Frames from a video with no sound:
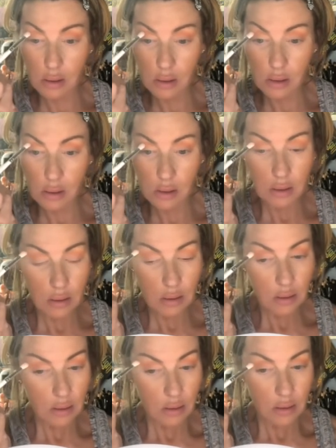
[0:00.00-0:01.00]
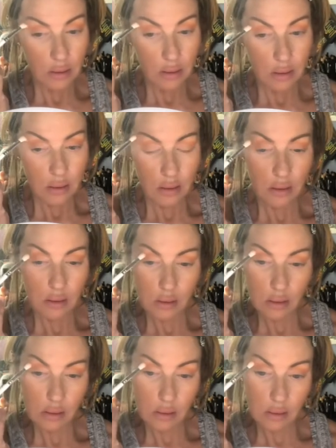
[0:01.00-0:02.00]

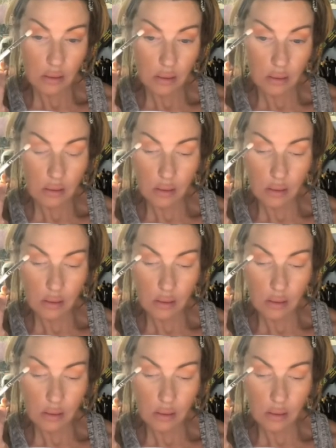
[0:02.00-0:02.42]
[no speech]